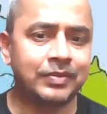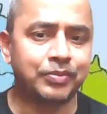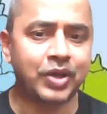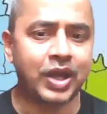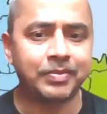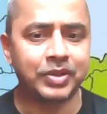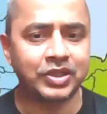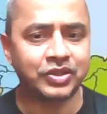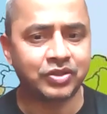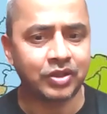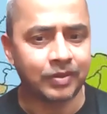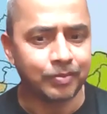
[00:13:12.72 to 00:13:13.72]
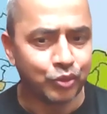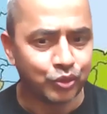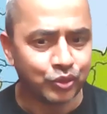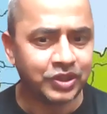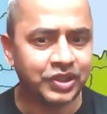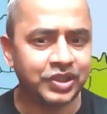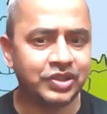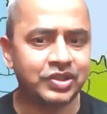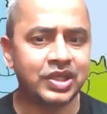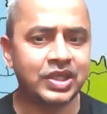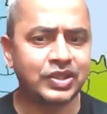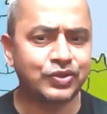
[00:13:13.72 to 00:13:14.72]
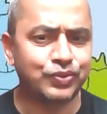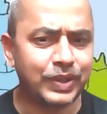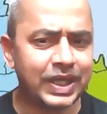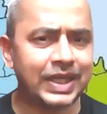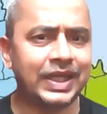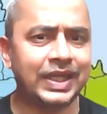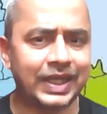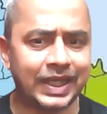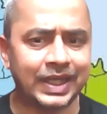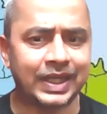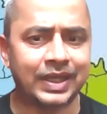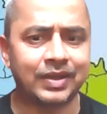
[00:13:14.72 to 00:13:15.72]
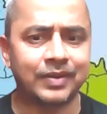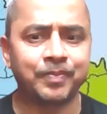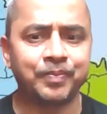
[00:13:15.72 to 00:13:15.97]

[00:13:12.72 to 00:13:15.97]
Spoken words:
Prime Minister Modi's swearing in